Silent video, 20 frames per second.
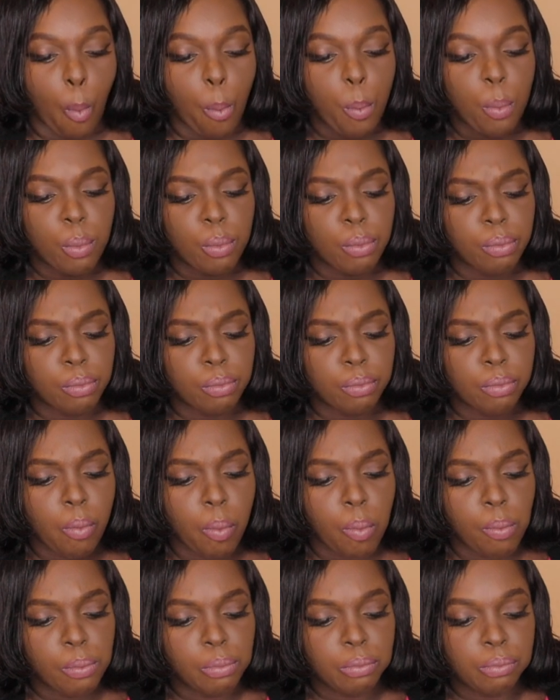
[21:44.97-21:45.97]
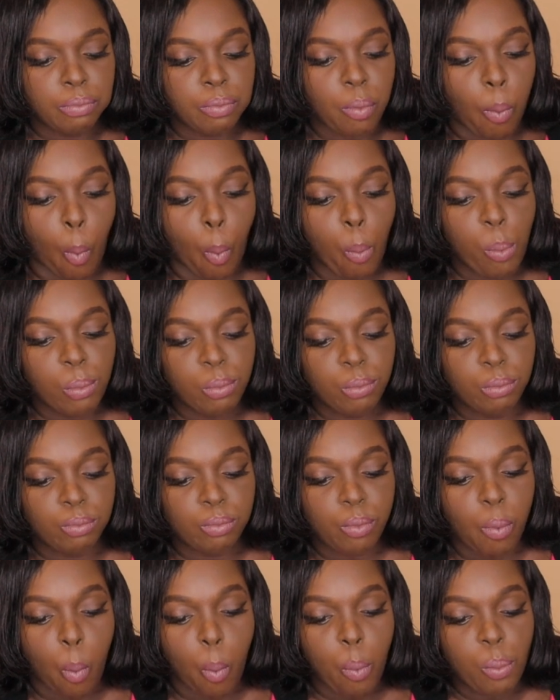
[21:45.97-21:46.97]
Mm.
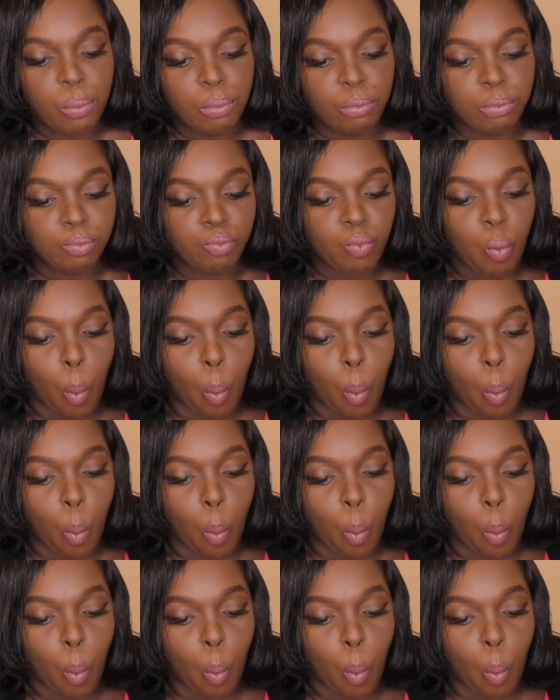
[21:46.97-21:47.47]
Mm-hmm.